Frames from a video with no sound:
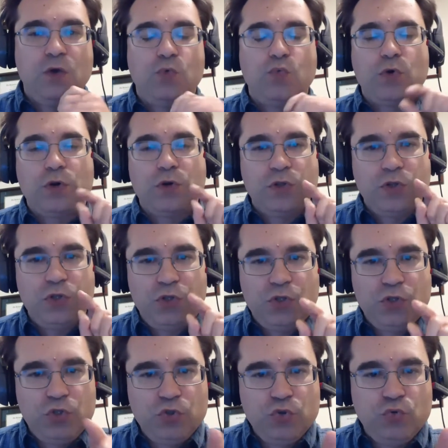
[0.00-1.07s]
where
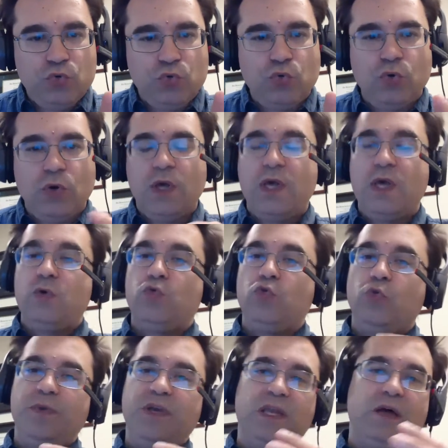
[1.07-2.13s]
you
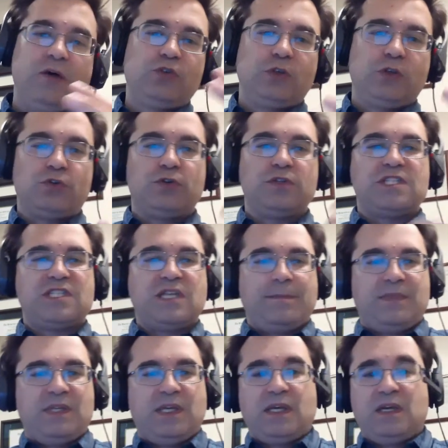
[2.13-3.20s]
will be allowed to learn
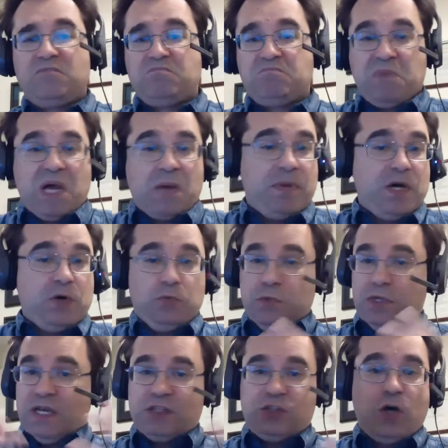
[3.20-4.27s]
something about
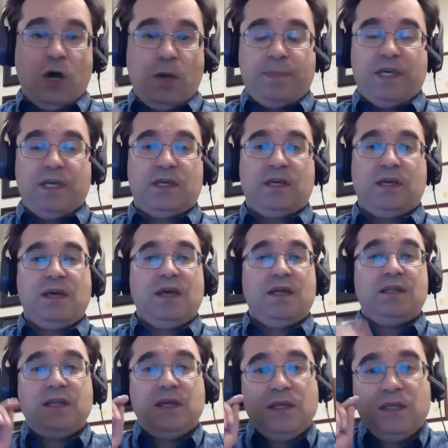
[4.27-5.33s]
a topic
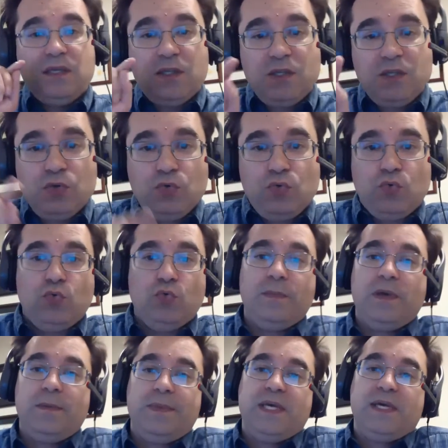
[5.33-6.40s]
that you
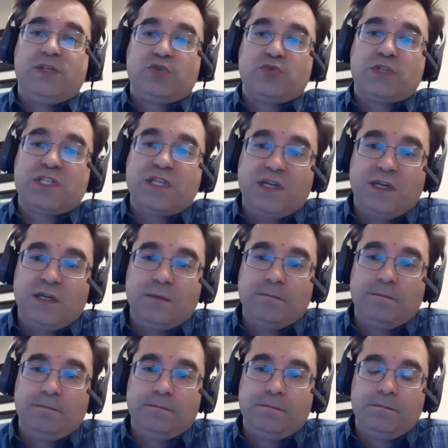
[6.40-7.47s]
may be interested
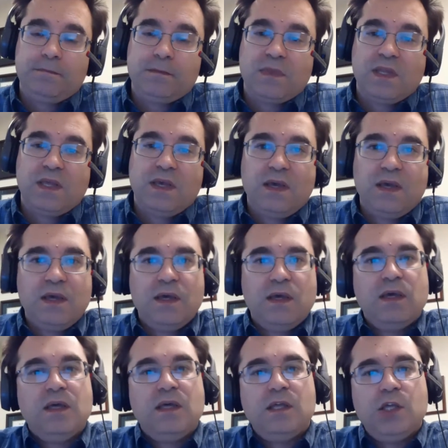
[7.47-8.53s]

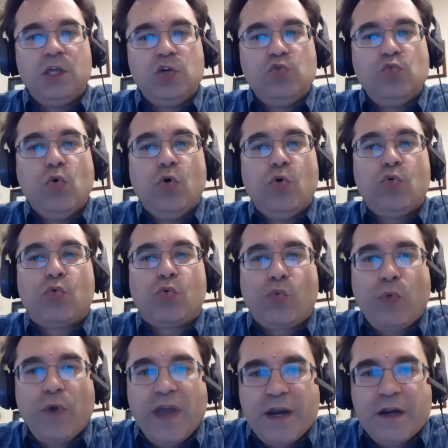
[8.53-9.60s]
in. You will
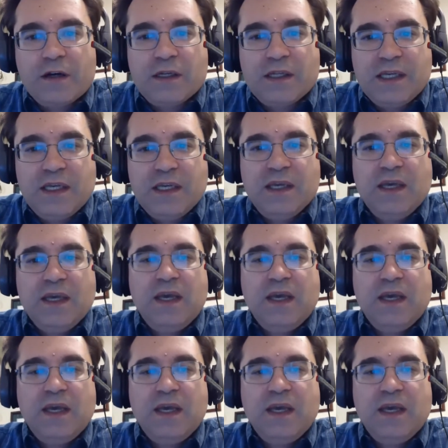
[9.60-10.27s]
rarely